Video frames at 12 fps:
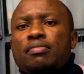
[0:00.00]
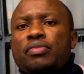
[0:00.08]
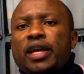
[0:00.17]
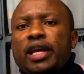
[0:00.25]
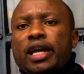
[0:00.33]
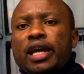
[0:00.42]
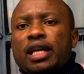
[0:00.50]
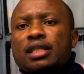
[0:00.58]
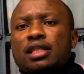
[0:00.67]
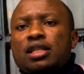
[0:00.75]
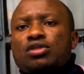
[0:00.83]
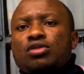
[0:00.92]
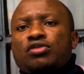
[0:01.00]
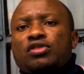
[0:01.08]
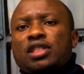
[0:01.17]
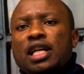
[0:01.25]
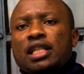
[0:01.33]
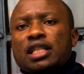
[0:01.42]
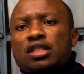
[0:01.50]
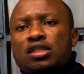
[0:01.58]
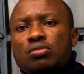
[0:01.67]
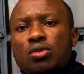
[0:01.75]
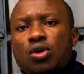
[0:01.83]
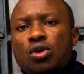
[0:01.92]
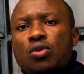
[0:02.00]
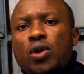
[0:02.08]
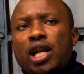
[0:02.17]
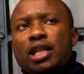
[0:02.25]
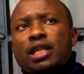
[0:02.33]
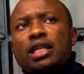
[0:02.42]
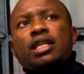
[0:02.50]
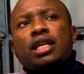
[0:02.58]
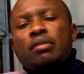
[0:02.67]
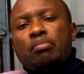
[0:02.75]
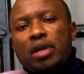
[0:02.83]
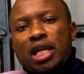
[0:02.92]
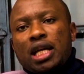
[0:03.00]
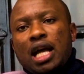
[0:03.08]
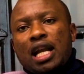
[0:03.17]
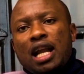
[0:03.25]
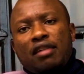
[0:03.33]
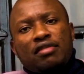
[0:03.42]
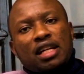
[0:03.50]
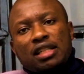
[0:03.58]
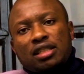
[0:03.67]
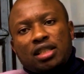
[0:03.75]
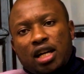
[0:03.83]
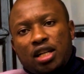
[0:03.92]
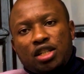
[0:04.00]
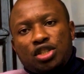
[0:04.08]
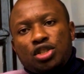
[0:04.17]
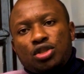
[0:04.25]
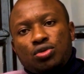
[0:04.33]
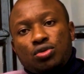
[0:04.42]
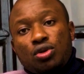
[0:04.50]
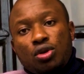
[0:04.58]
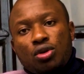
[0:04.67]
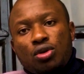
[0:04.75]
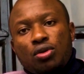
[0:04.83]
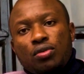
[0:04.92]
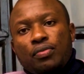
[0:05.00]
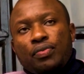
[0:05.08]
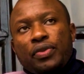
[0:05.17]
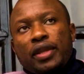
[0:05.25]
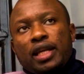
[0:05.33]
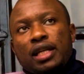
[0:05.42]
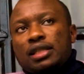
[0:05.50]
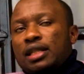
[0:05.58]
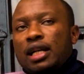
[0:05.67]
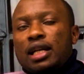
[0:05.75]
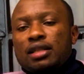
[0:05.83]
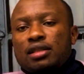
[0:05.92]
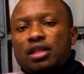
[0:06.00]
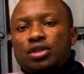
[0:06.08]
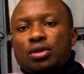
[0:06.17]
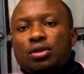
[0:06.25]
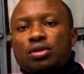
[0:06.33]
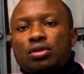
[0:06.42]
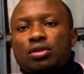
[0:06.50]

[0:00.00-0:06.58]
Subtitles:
the essence of starting small while thinking big and having a strategy to grow is really essential.